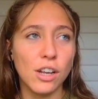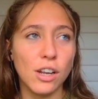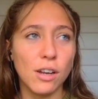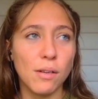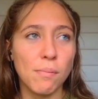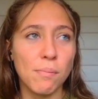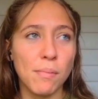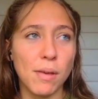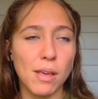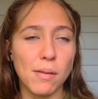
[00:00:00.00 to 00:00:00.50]

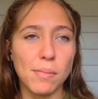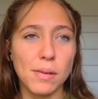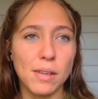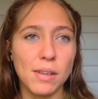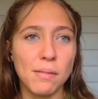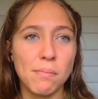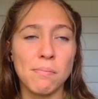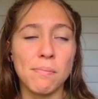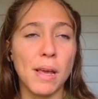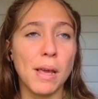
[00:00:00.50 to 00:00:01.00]

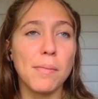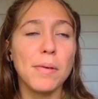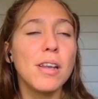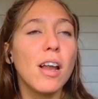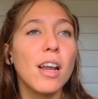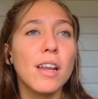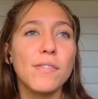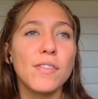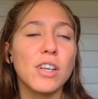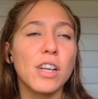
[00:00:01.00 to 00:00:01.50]
Maybe
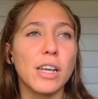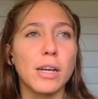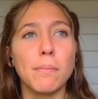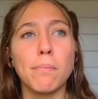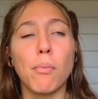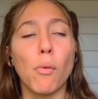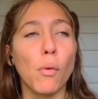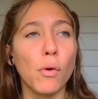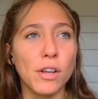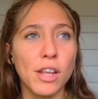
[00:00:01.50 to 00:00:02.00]
not even like a
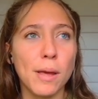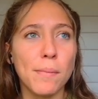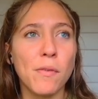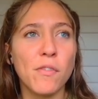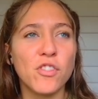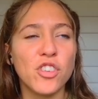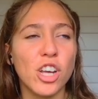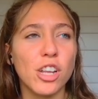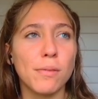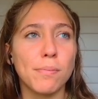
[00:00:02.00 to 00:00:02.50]
board game
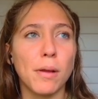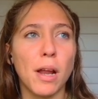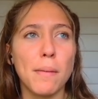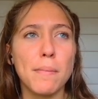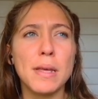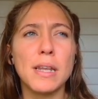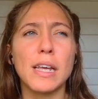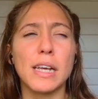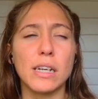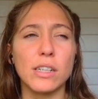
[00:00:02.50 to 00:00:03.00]
of chess, but I
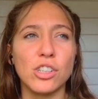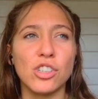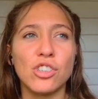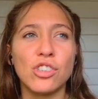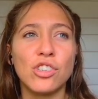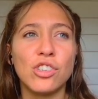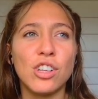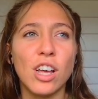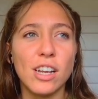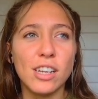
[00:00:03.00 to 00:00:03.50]
mean like a
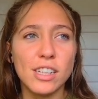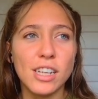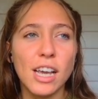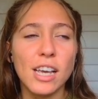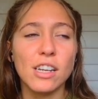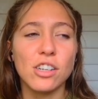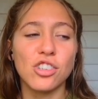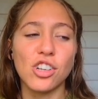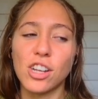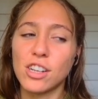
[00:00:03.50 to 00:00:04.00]

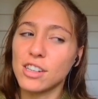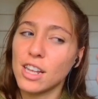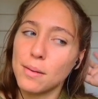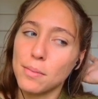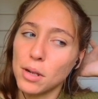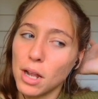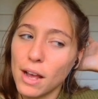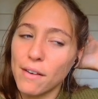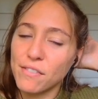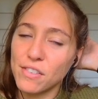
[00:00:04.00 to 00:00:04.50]
dedicated chess
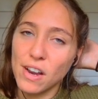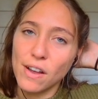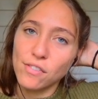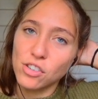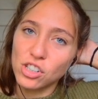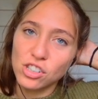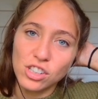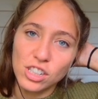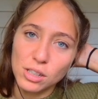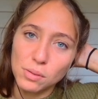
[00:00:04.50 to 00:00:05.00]
table. I've
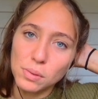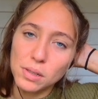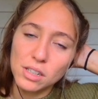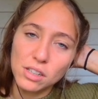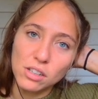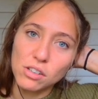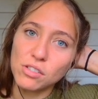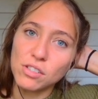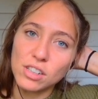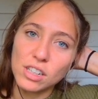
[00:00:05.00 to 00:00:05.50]
never seen one of
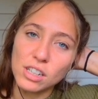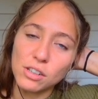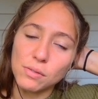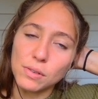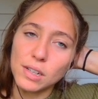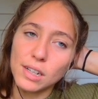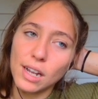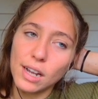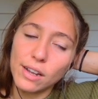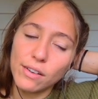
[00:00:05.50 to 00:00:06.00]
those in
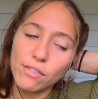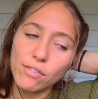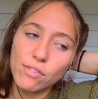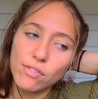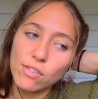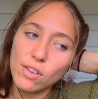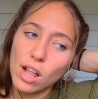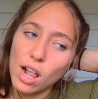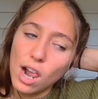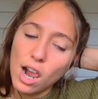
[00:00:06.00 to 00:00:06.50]
real
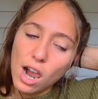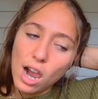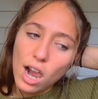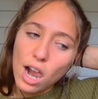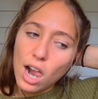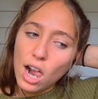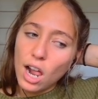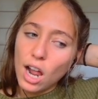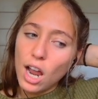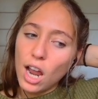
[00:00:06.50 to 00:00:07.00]
life.
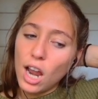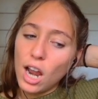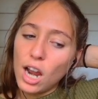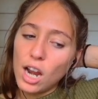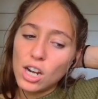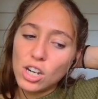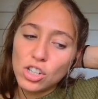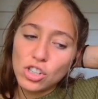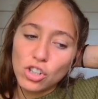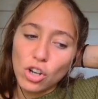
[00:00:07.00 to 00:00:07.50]

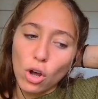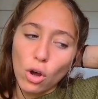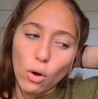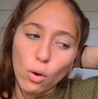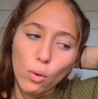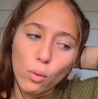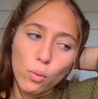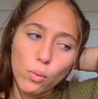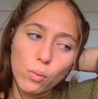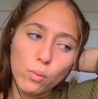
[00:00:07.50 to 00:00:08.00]

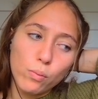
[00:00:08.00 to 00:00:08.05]
So